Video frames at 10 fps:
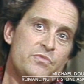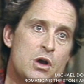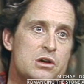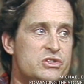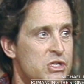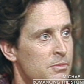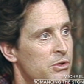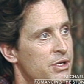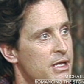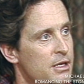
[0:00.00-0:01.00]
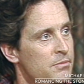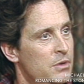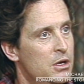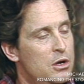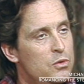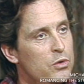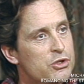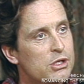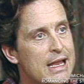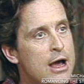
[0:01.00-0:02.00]
are similar to him,
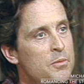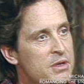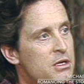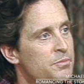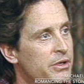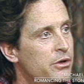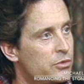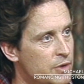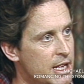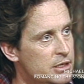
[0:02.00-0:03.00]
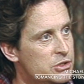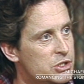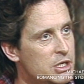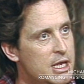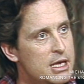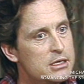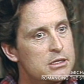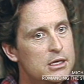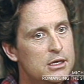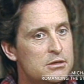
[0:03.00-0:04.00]
which allow me a bigger range,
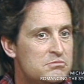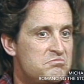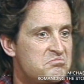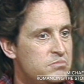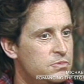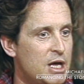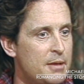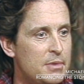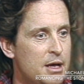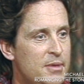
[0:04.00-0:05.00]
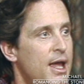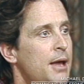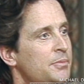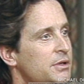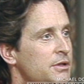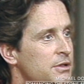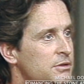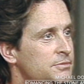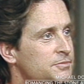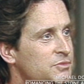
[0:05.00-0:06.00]
and I'm happy. You know.
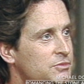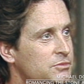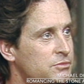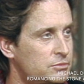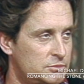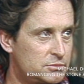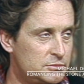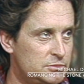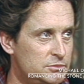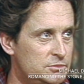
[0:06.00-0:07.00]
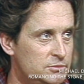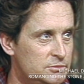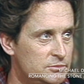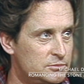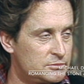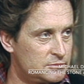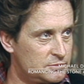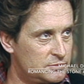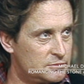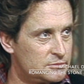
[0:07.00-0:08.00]
As a film supervisor, since you
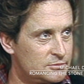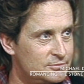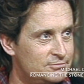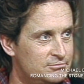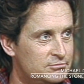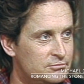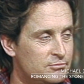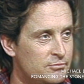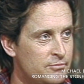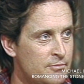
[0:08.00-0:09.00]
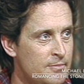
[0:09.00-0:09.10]
wear both hats,